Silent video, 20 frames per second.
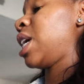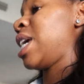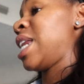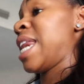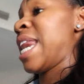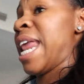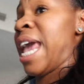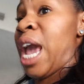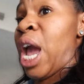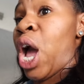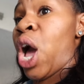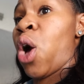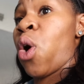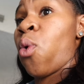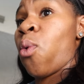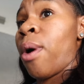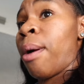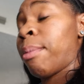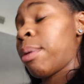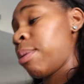to eat now.
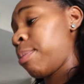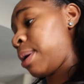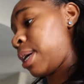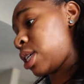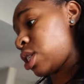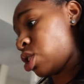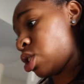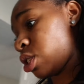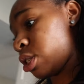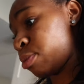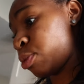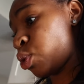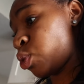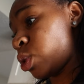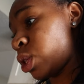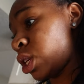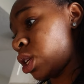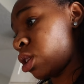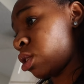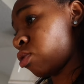I might make a
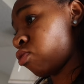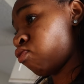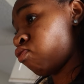smoothie.